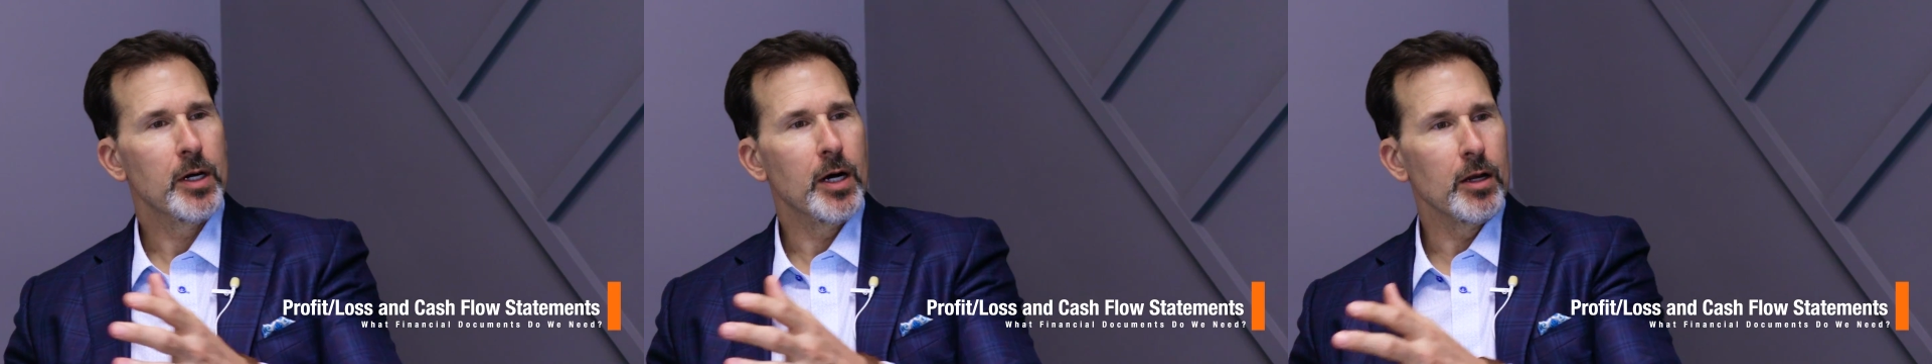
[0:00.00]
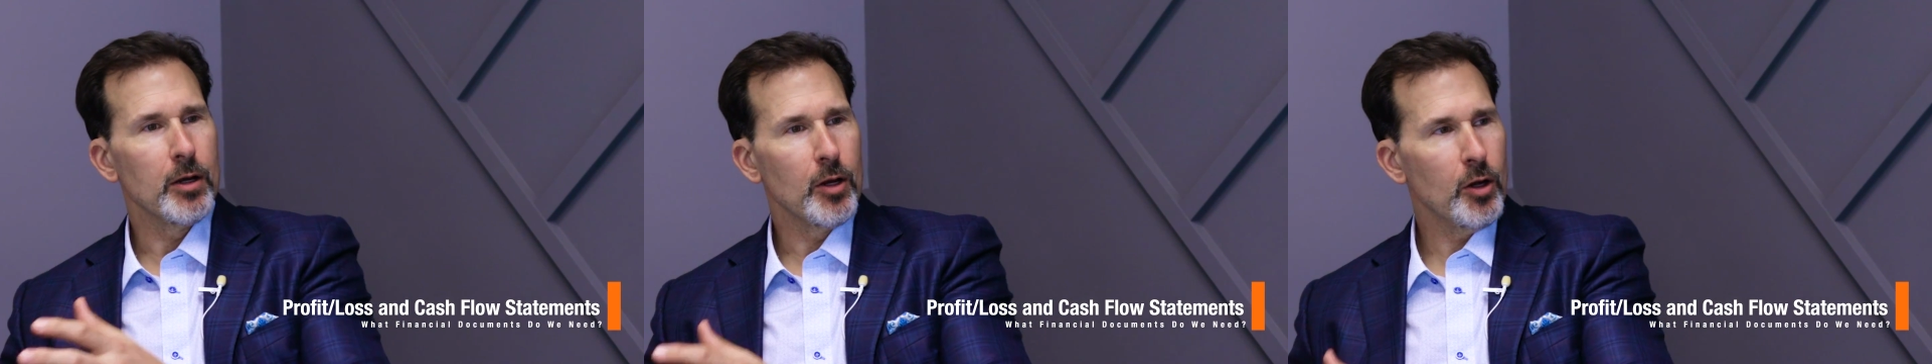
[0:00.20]

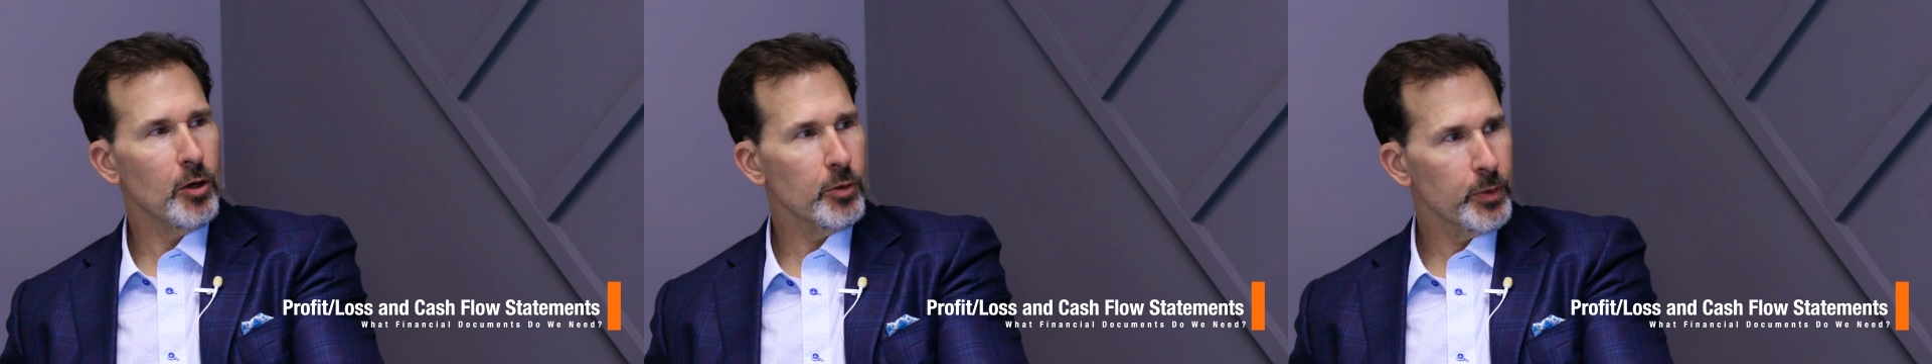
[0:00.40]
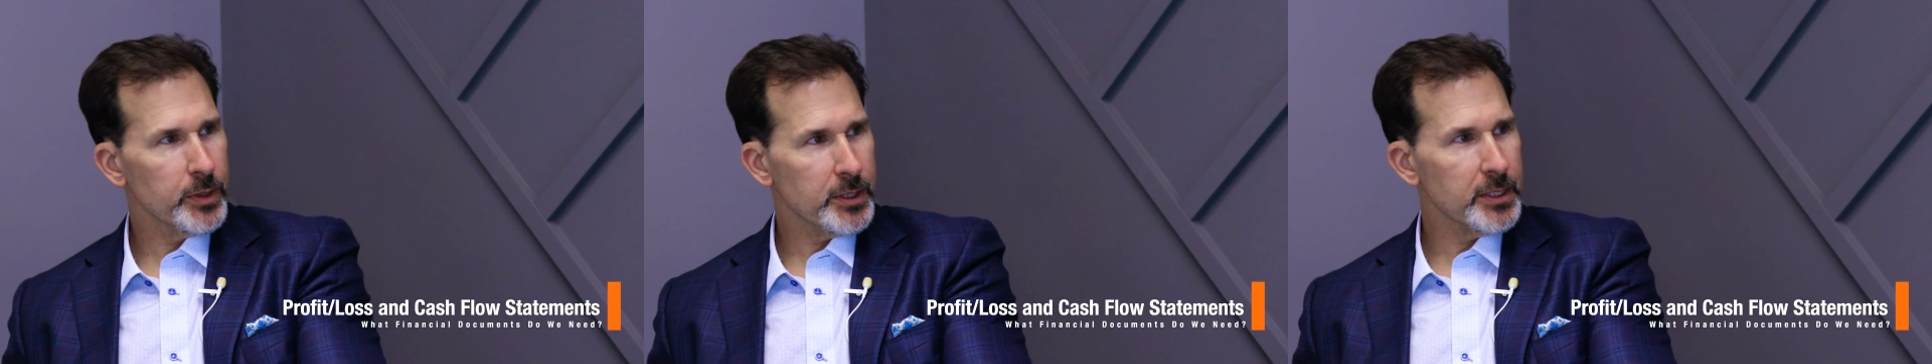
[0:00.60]

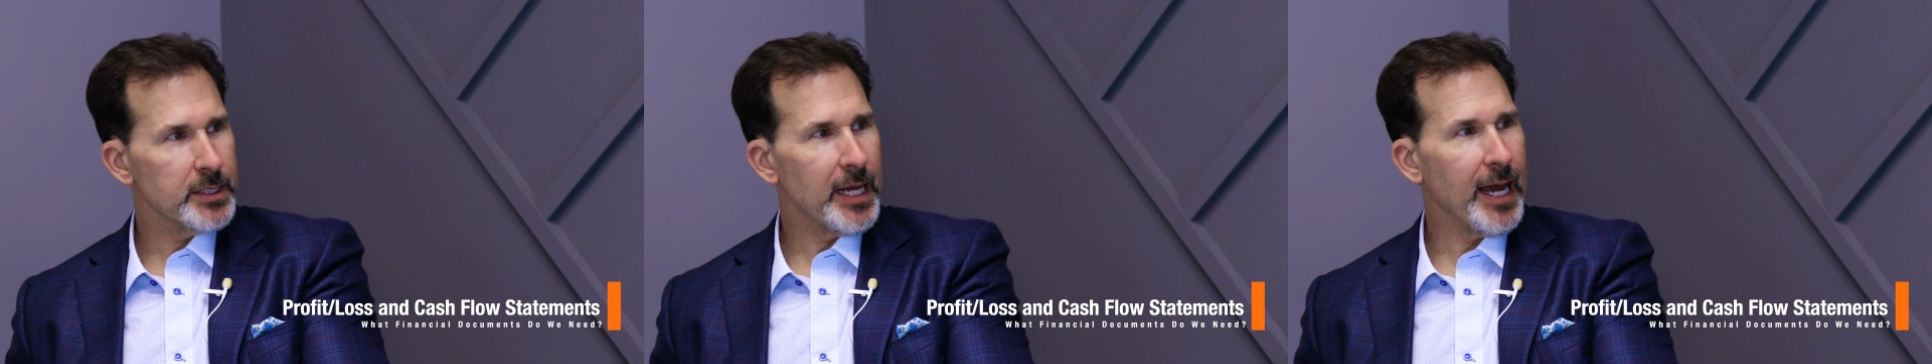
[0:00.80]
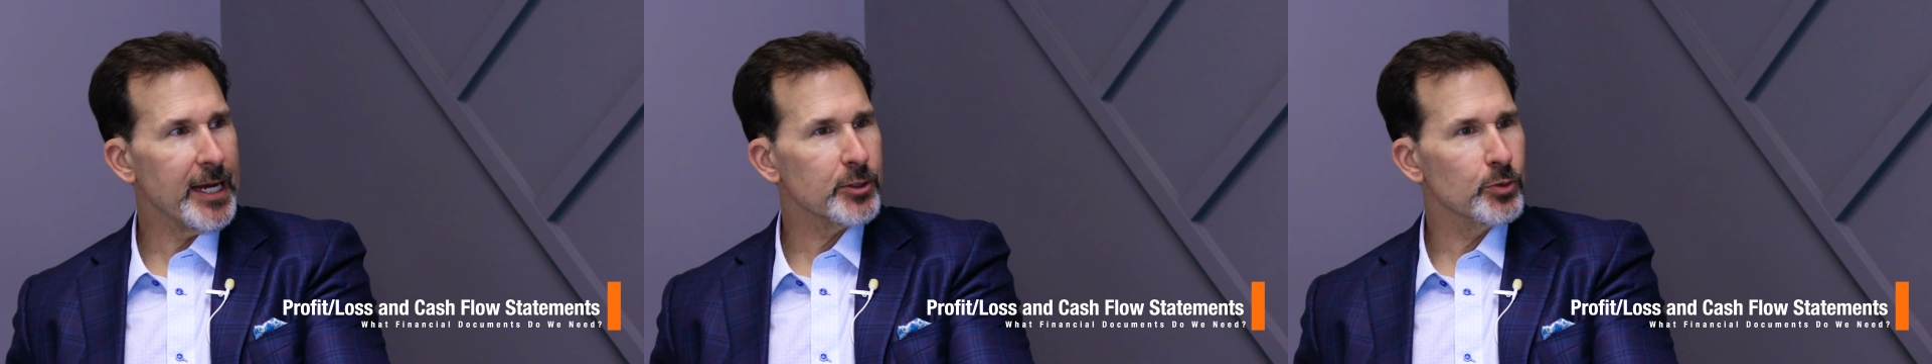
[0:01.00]
along with the
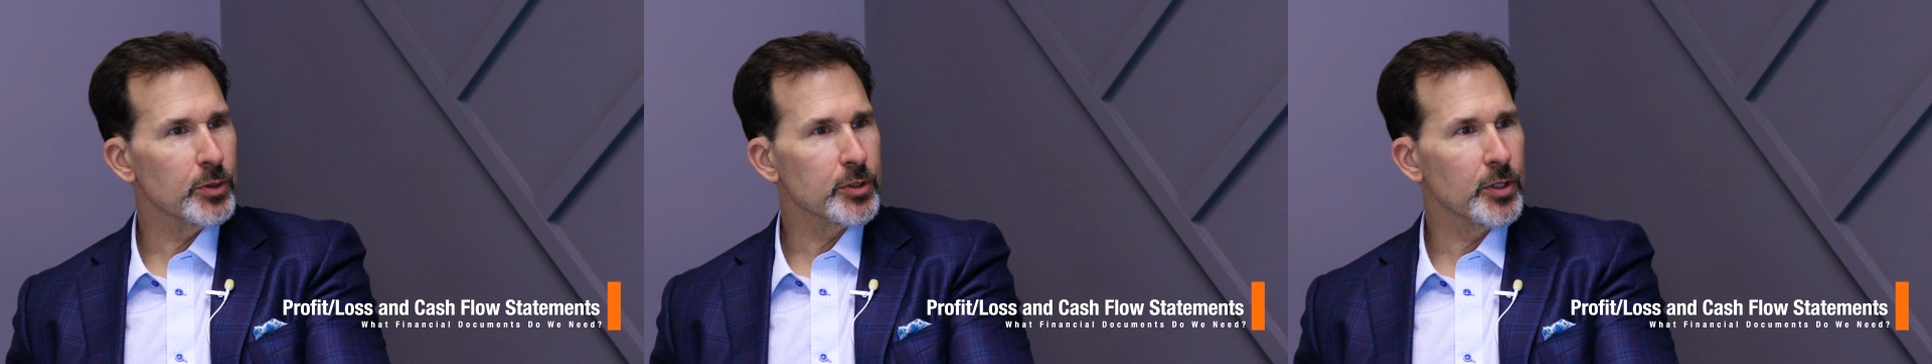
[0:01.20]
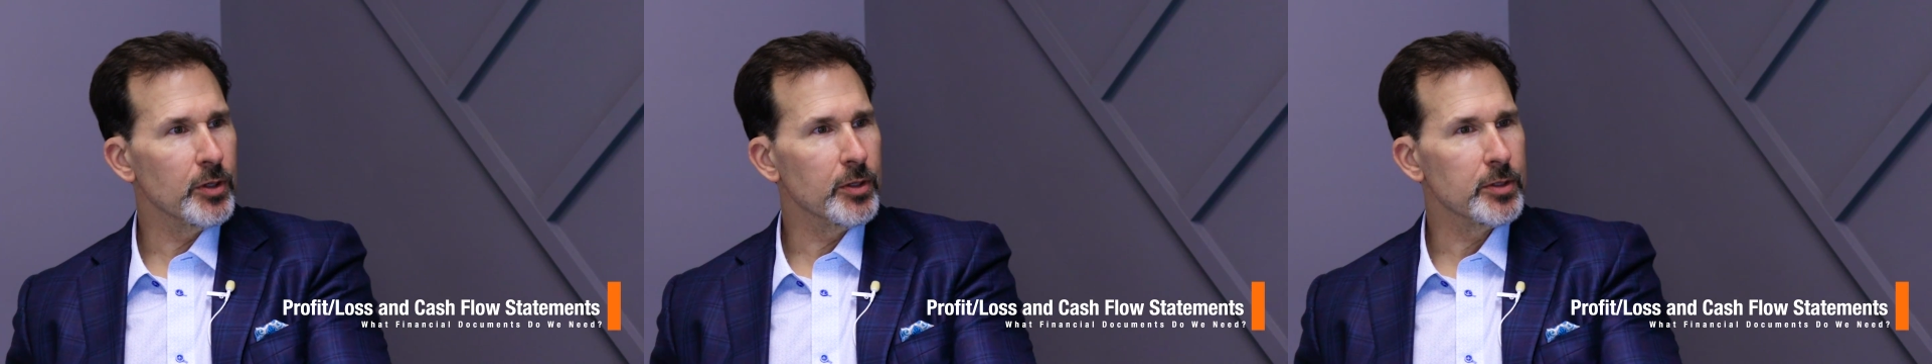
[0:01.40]
tax
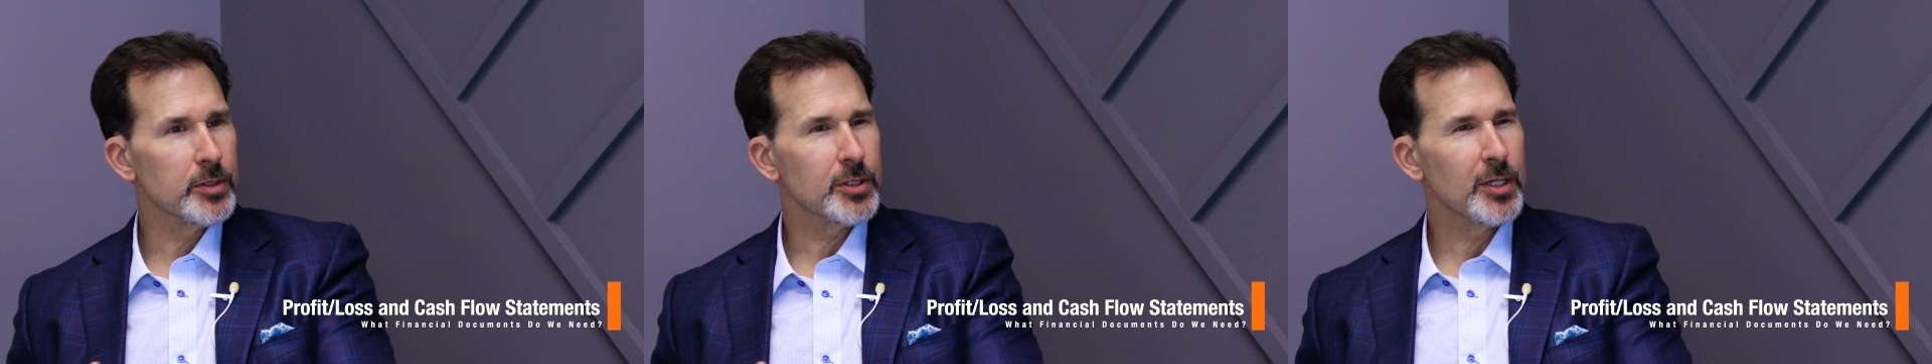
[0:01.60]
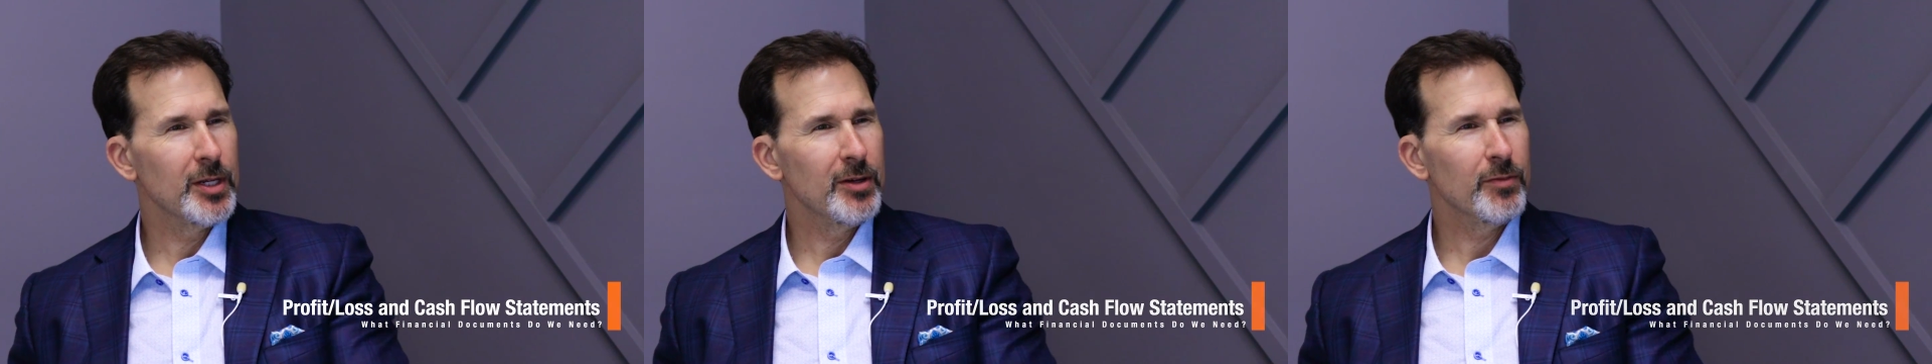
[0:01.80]

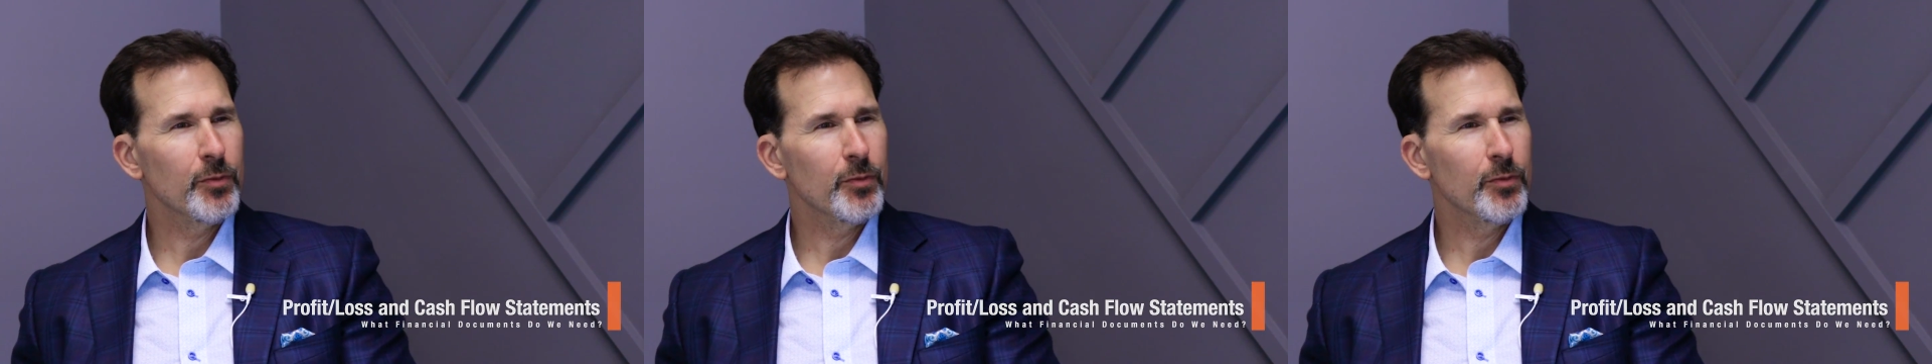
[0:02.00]
returns,